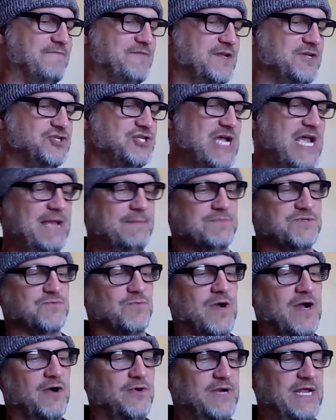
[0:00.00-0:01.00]
that James
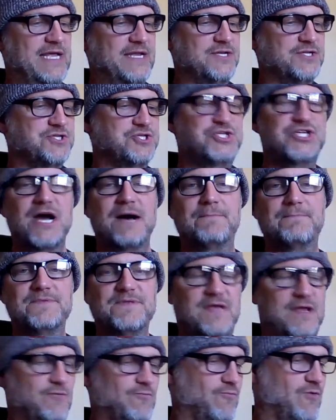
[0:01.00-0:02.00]
rode in jumped
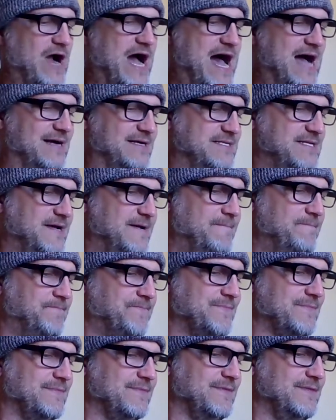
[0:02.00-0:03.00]
and rocked.
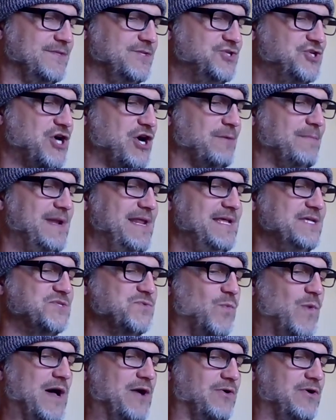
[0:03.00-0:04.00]
Germany's
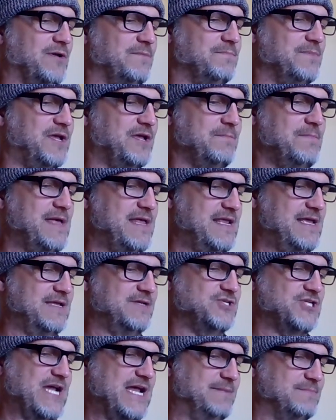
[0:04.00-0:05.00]
welcome committee,
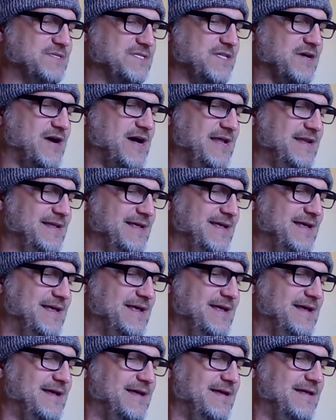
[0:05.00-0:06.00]
James thought.
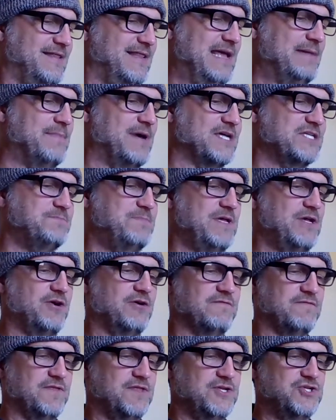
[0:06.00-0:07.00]
They must be
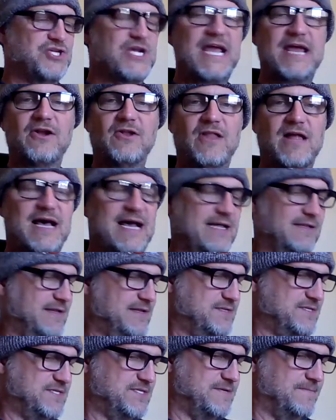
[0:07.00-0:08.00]
over the Channel
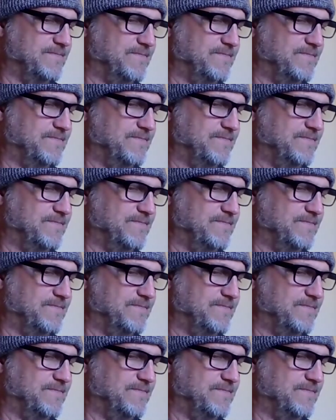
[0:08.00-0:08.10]
Islands.